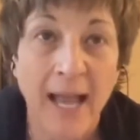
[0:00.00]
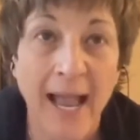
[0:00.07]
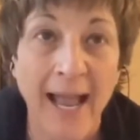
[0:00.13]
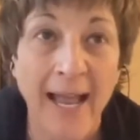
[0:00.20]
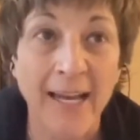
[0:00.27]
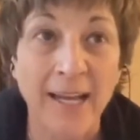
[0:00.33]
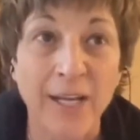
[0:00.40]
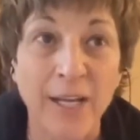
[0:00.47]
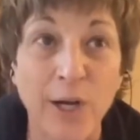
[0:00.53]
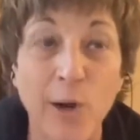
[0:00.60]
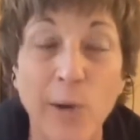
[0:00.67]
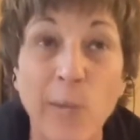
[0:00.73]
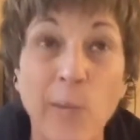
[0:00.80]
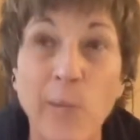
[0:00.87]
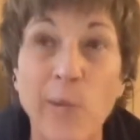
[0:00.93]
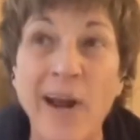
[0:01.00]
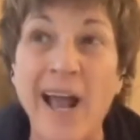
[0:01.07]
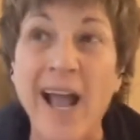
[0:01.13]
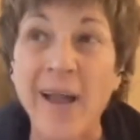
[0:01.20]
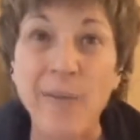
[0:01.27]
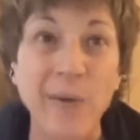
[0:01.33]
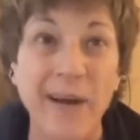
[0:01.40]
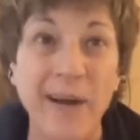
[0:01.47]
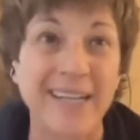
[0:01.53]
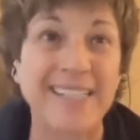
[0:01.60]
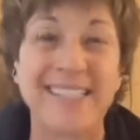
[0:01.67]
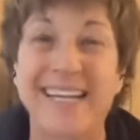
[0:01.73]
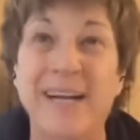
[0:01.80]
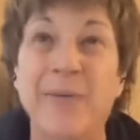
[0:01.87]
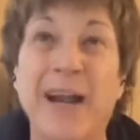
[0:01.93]
And what I want to
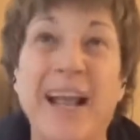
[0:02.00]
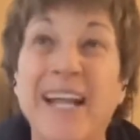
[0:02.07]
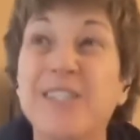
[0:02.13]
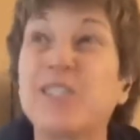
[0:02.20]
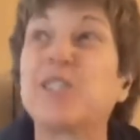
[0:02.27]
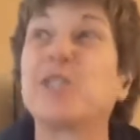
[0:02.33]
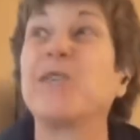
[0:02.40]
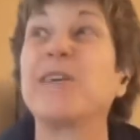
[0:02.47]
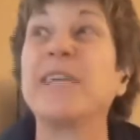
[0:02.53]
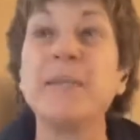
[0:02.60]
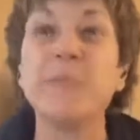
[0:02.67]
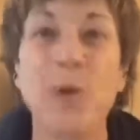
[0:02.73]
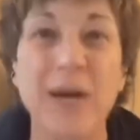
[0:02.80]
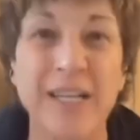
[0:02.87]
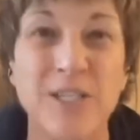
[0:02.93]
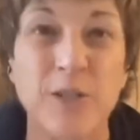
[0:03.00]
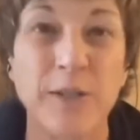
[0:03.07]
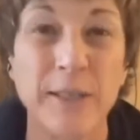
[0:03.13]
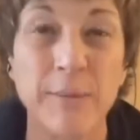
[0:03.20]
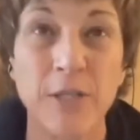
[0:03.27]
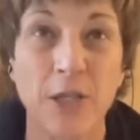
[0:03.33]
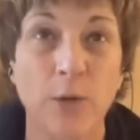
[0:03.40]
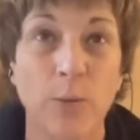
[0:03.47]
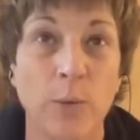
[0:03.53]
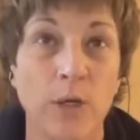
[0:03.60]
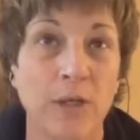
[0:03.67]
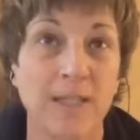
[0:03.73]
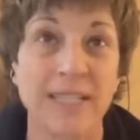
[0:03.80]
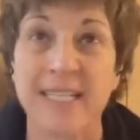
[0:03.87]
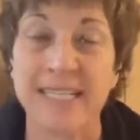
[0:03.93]
say, what I want to scream to the
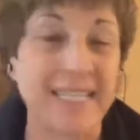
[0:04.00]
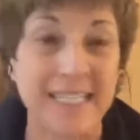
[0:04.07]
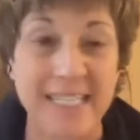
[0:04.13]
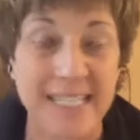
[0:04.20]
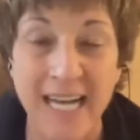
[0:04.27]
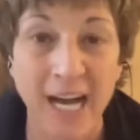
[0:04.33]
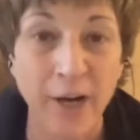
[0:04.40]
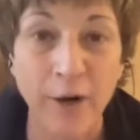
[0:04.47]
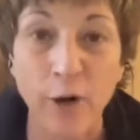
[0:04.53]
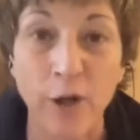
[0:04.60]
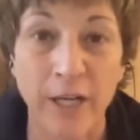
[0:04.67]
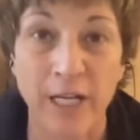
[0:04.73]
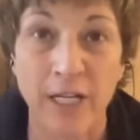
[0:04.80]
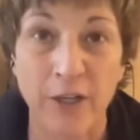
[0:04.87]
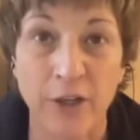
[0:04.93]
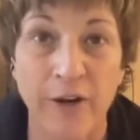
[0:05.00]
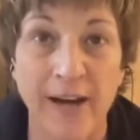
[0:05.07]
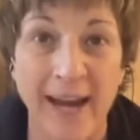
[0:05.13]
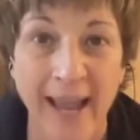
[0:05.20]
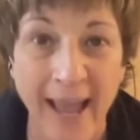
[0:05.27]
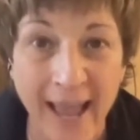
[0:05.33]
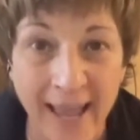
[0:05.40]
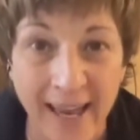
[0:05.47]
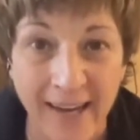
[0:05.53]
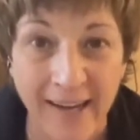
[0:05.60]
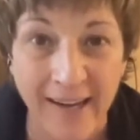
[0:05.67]
world is it's not all in your head.